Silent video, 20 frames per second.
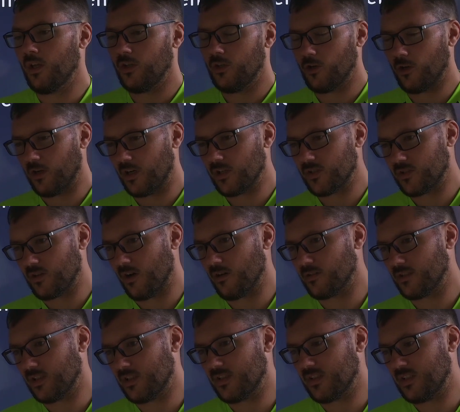you're going to
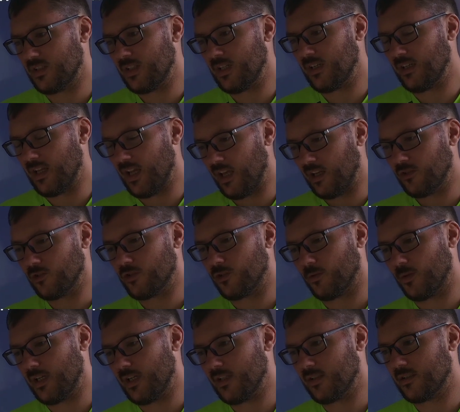start to see an
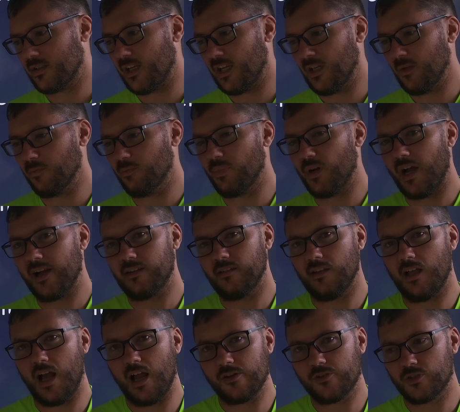increase in
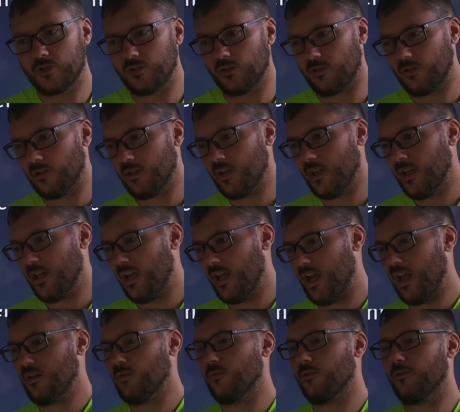biological
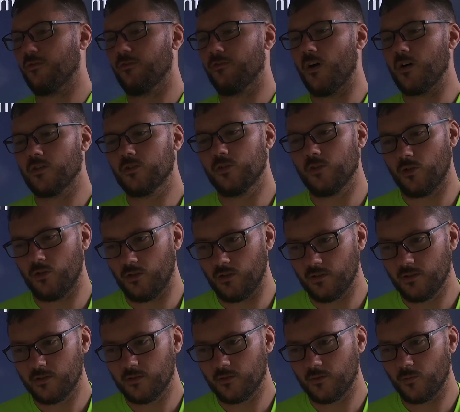and
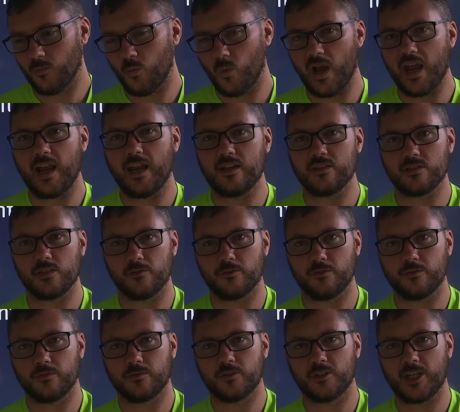fungal ways
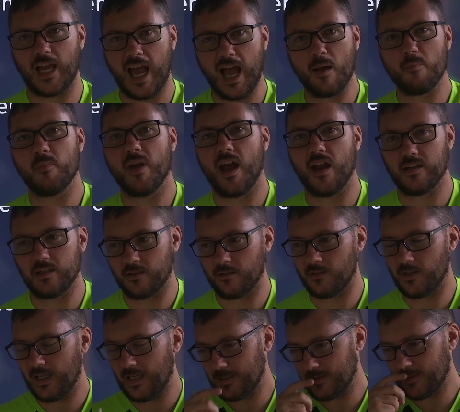of combating
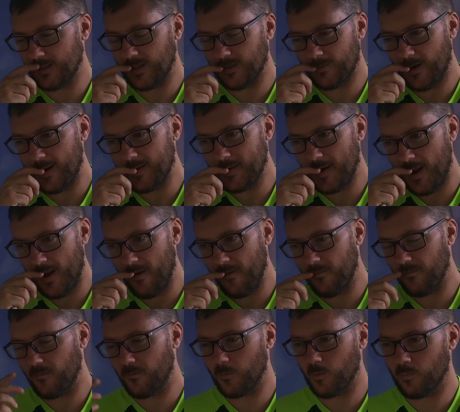things. Like right
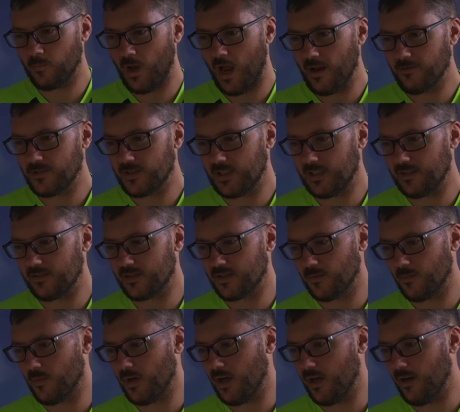now, I've seen
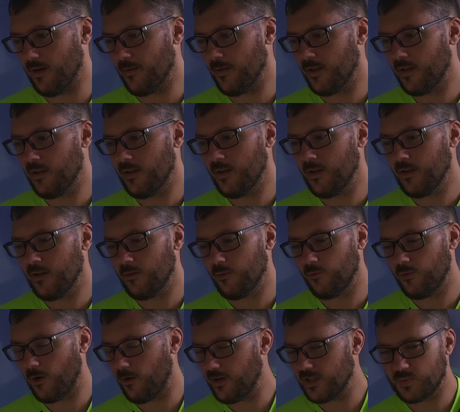some
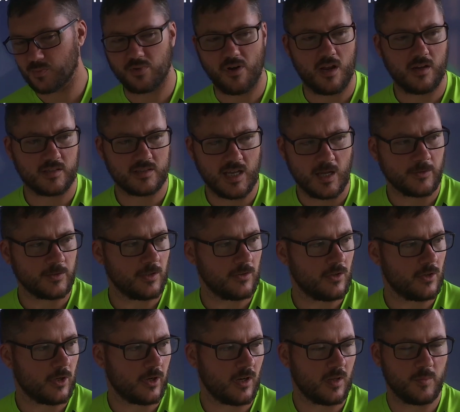various products out there
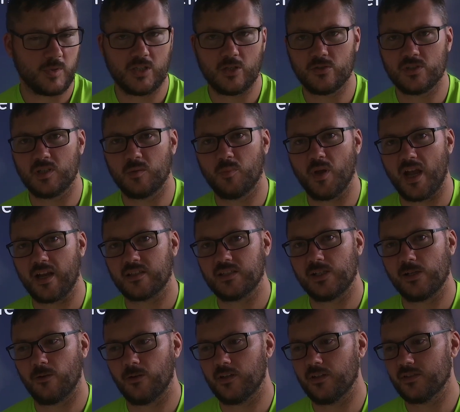that are going to be using
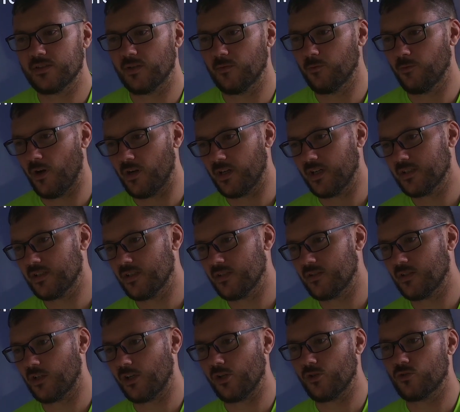bacteria and funguses
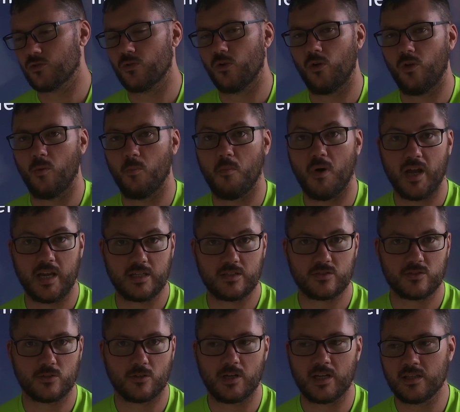to control
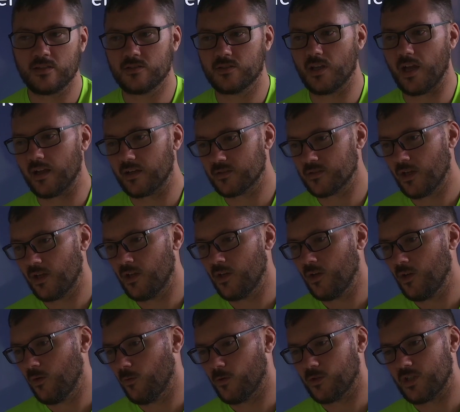mites or insects,
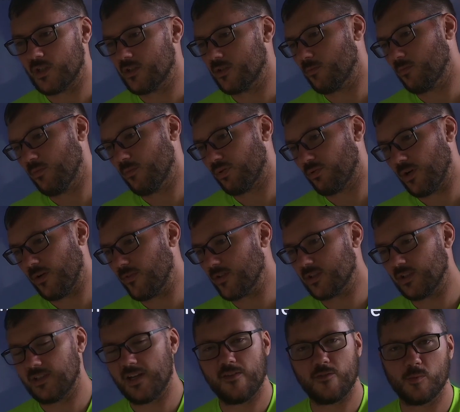which has
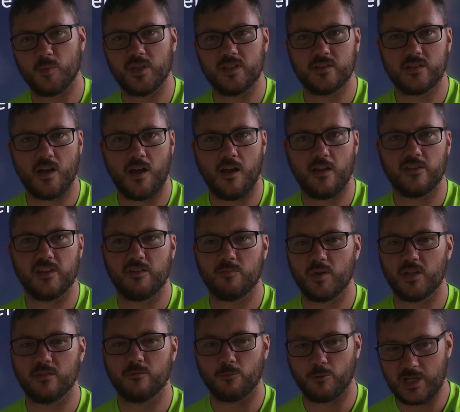previously never been done. They've
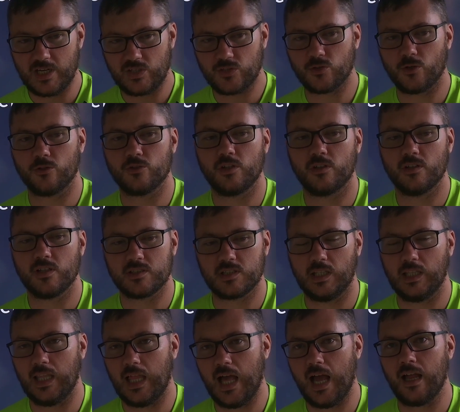been researching this a
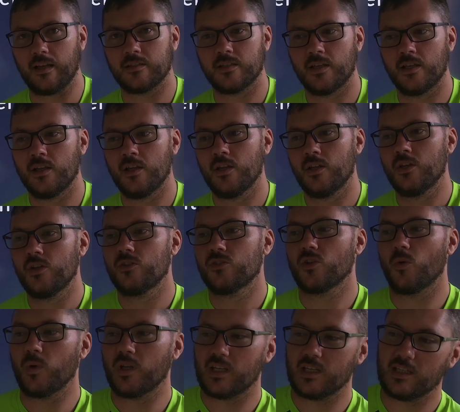lot.
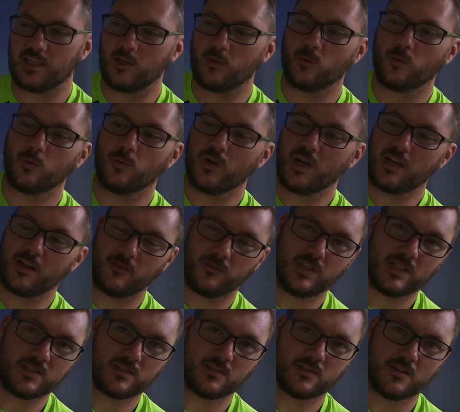So we can get rid of
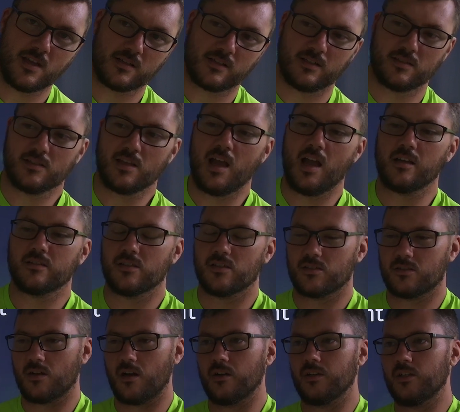these insecticides and
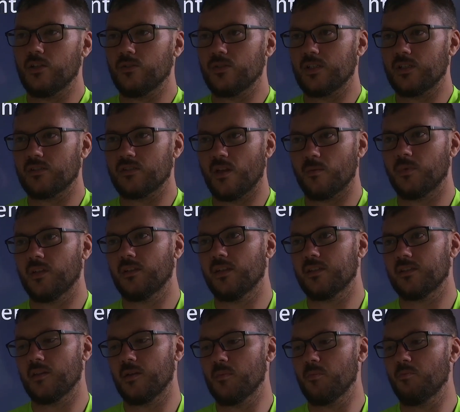start using something
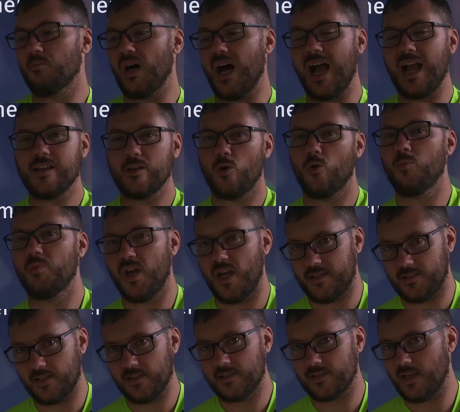that's a
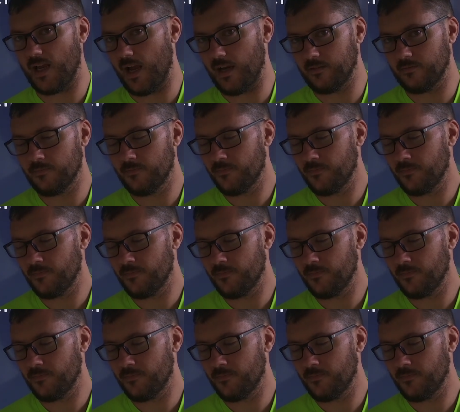biopesticide.